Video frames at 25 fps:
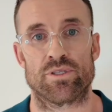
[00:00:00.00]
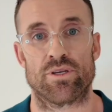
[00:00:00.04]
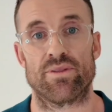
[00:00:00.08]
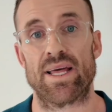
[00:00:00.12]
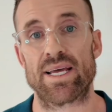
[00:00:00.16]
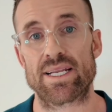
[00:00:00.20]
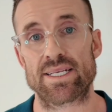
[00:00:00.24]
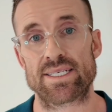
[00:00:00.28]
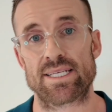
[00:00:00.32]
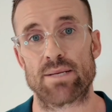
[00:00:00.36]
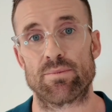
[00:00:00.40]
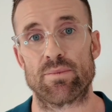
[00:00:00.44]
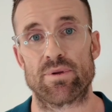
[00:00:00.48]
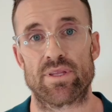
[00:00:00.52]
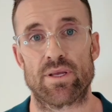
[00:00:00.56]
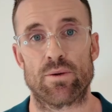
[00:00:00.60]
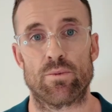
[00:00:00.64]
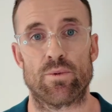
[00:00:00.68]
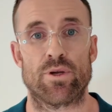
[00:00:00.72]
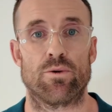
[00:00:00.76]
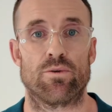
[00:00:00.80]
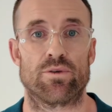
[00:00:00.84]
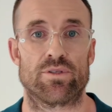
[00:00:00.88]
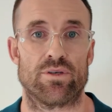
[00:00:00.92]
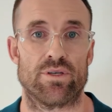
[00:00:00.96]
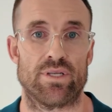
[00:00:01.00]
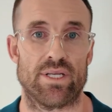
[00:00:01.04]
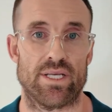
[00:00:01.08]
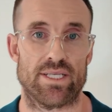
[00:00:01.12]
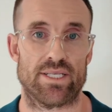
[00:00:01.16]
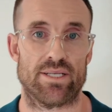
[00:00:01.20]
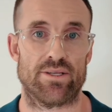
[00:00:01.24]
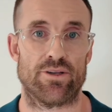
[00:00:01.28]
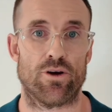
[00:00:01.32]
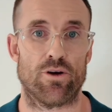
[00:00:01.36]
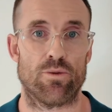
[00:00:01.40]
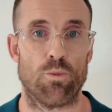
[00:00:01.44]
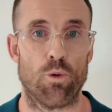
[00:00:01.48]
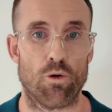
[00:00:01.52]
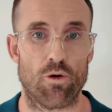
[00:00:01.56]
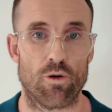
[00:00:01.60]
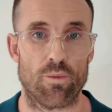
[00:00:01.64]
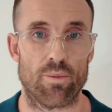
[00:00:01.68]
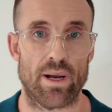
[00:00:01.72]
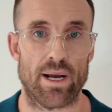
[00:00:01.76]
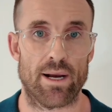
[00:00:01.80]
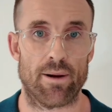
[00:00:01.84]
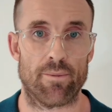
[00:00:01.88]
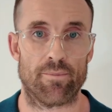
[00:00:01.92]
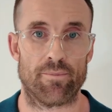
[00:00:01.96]
So that is something that we also need to know more
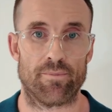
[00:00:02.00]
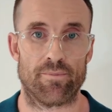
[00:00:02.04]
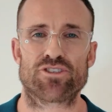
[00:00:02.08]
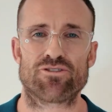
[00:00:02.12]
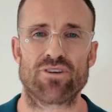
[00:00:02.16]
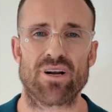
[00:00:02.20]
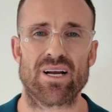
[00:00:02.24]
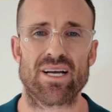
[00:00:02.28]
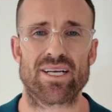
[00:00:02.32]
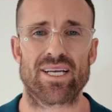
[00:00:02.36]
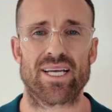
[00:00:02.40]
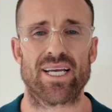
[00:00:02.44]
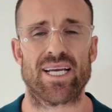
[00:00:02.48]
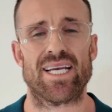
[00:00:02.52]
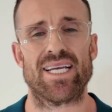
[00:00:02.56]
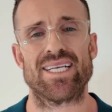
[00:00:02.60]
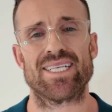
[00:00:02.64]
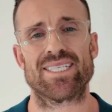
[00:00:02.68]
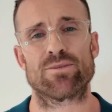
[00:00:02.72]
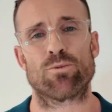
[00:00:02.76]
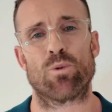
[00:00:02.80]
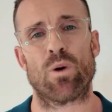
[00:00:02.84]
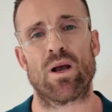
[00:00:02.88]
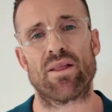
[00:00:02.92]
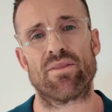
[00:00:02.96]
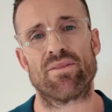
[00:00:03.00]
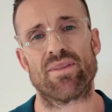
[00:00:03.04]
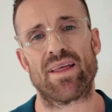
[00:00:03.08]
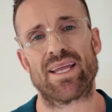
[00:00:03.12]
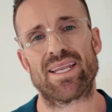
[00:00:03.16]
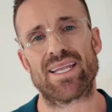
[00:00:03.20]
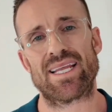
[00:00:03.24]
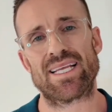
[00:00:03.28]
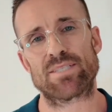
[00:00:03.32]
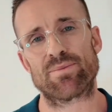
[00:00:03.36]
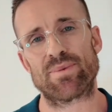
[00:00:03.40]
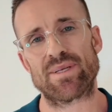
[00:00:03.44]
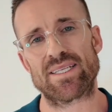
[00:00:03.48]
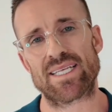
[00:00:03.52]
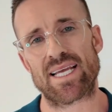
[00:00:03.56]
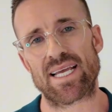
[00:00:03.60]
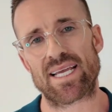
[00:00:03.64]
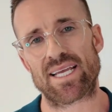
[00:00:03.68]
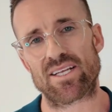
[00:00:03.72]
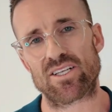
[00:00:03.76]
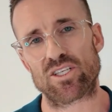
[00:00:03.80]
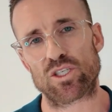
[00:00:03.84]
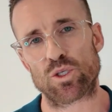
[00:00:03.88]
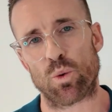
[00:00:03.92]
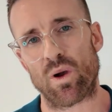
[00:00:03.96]
about. Drug is one that needs to be
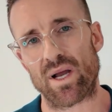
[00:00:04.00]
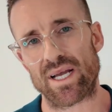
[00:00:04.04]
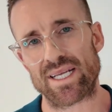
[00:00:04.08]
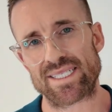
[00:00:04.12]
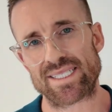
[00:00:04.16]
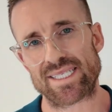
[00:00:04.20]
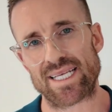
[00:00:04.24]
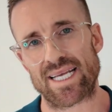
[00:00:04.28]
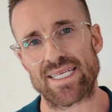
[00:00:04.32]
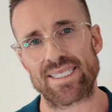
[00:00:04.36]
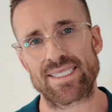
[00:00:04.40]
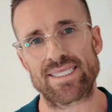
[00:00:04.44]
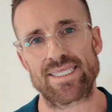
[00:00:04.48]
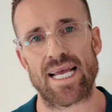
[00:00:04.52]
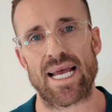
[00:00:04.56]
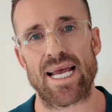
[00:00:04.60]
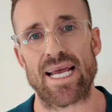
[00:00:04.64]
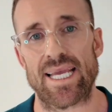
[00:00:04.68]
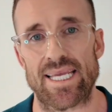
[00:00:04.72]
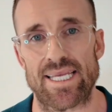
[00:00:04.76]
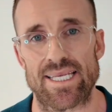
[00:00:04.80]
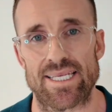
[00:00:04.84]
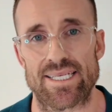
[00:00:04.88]
taken twice a day.